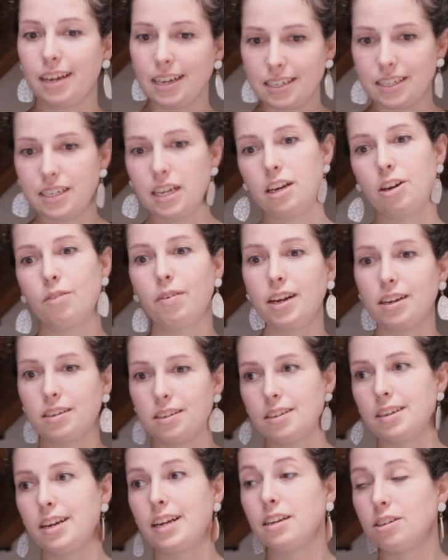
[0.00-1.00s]
continuing
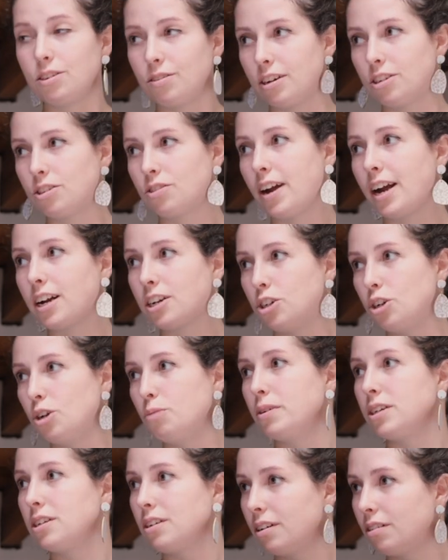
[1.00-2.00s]
to need to extract new
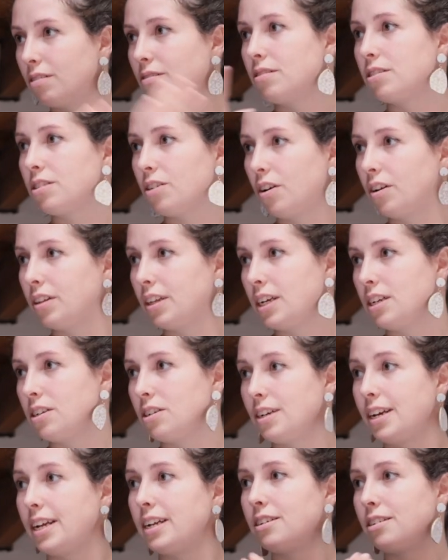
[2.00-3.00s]
materials only
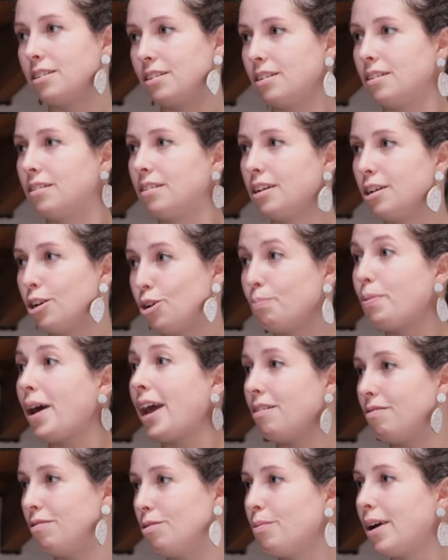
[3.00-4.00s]
to need to
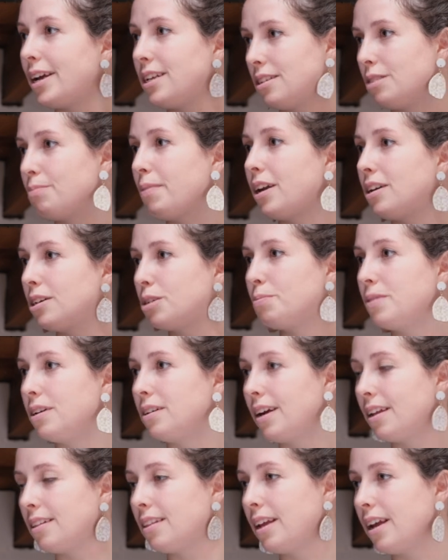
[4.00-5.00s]
pay for waste
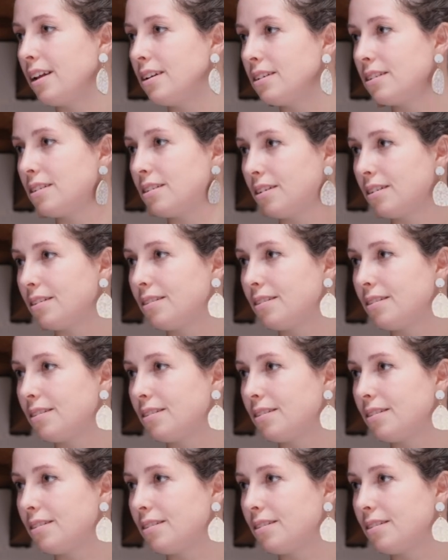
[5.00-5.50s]
management at the end.